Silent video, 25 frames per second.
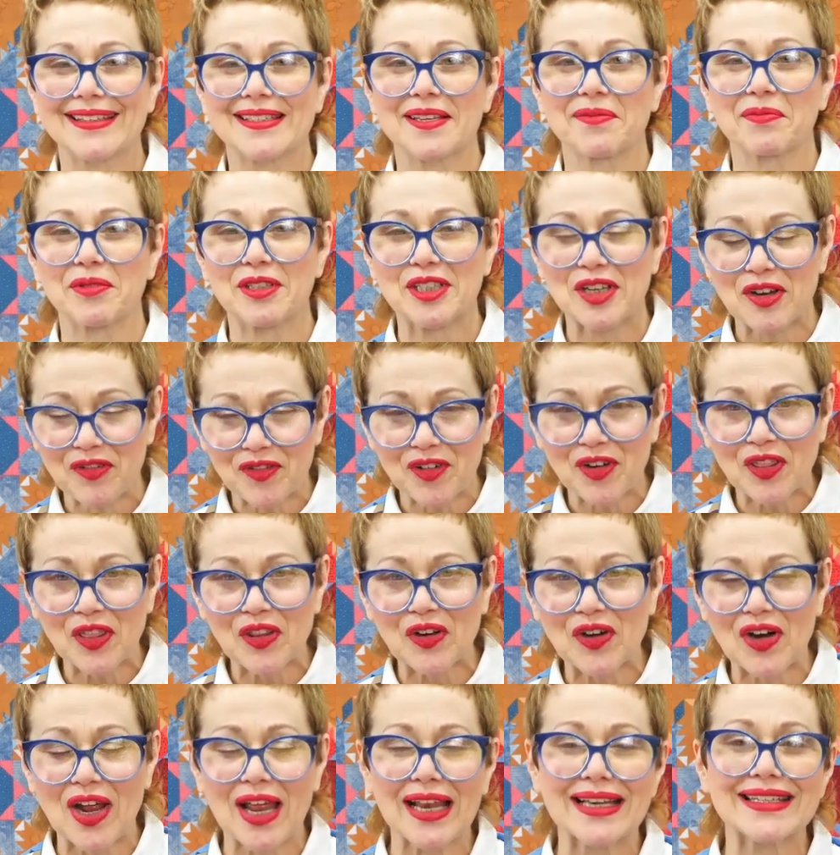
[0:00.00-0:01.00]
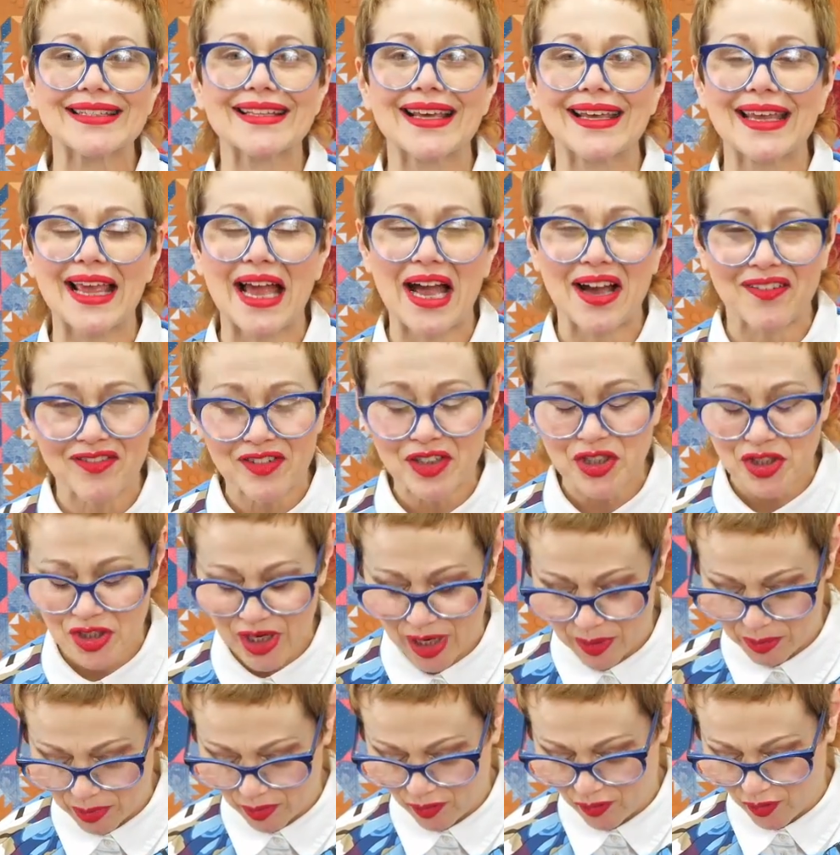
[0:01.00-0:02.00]
some different threads that you haven't
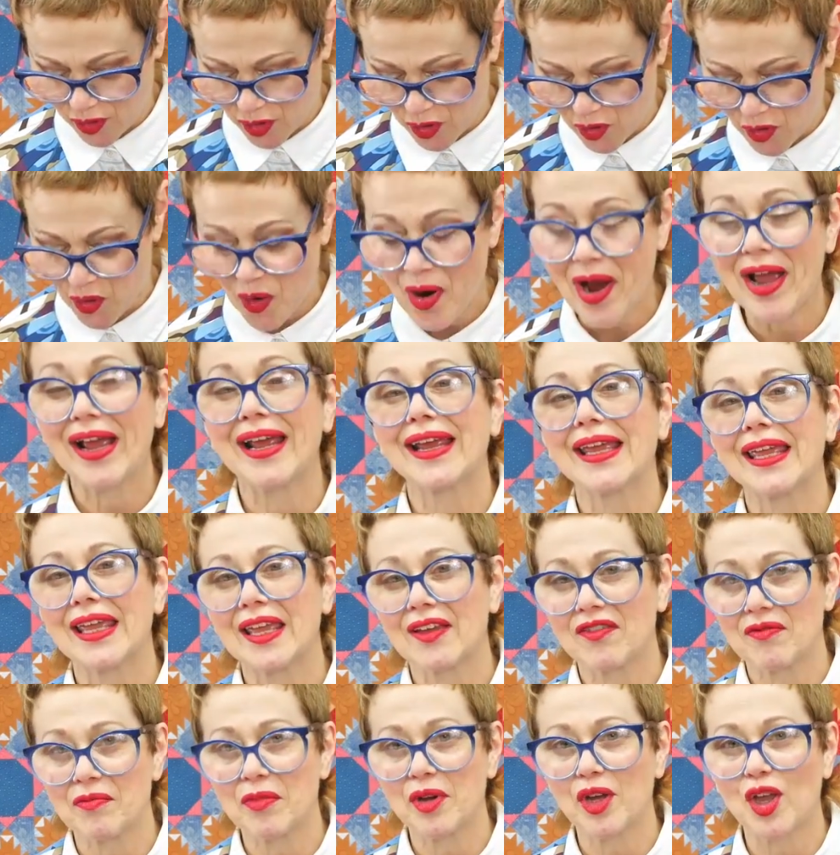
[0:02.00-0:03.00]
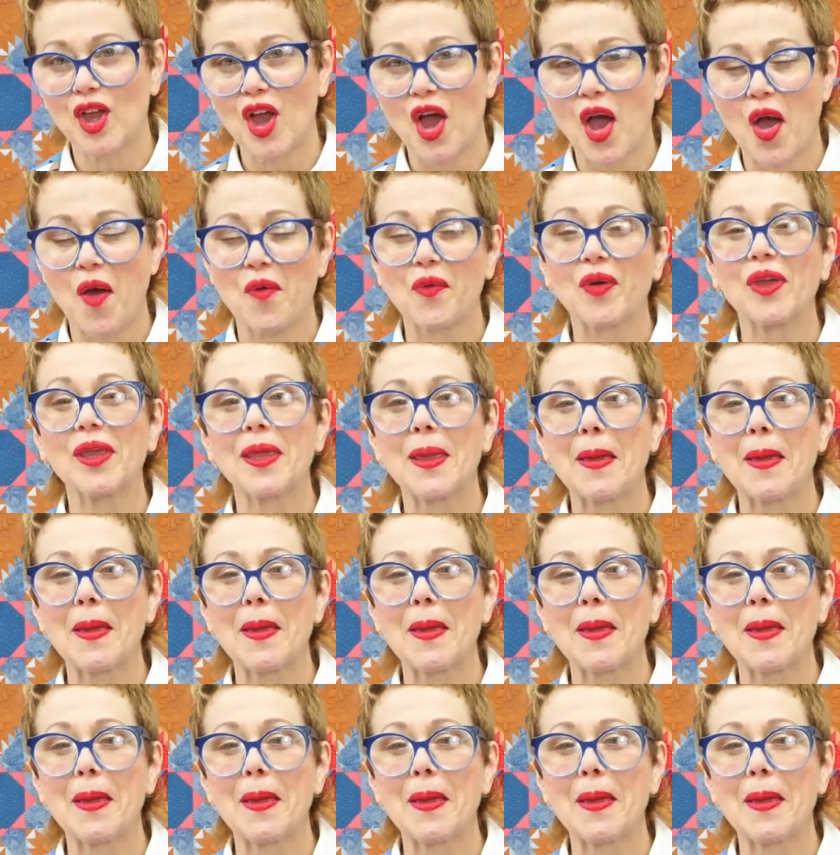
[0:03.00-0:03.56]
tried before, give them a go.